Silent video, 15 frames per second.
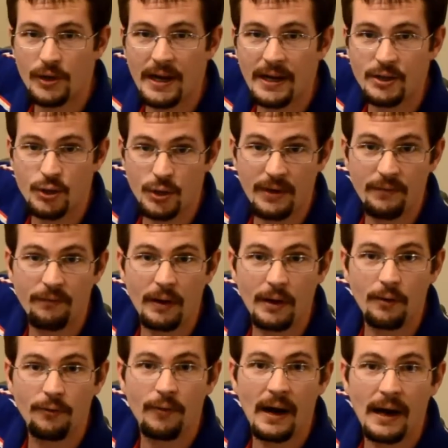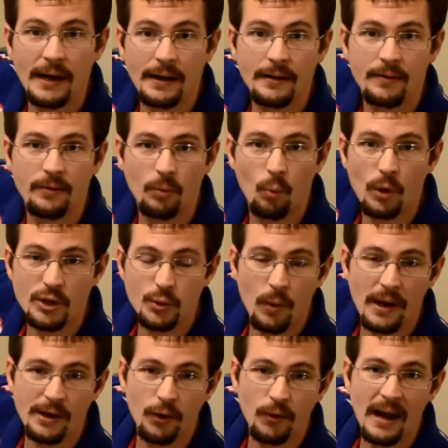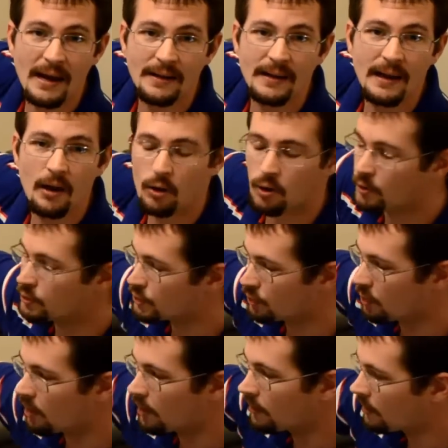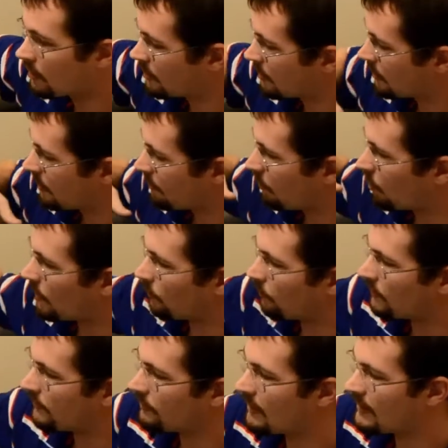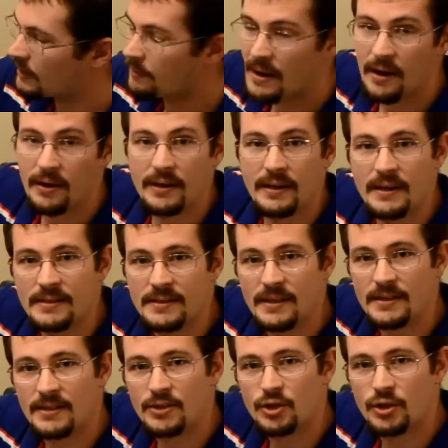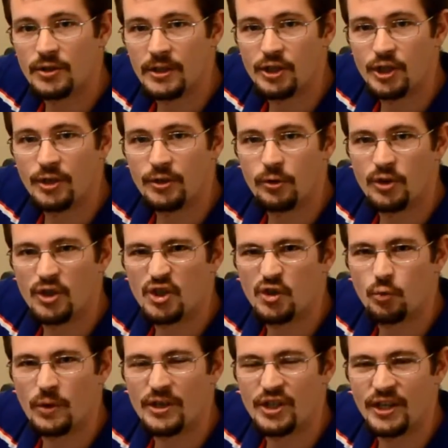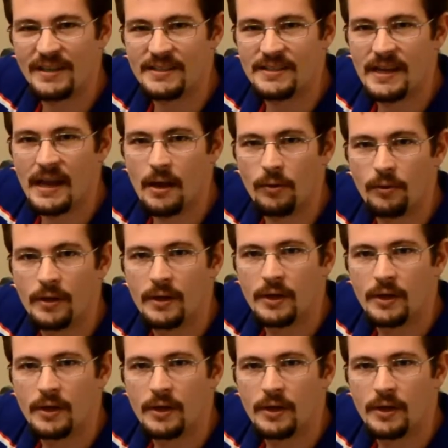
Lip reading: gauge so you can verify which weight you're at and how close you are. But what I really like about it is this is just a gentle swishing sound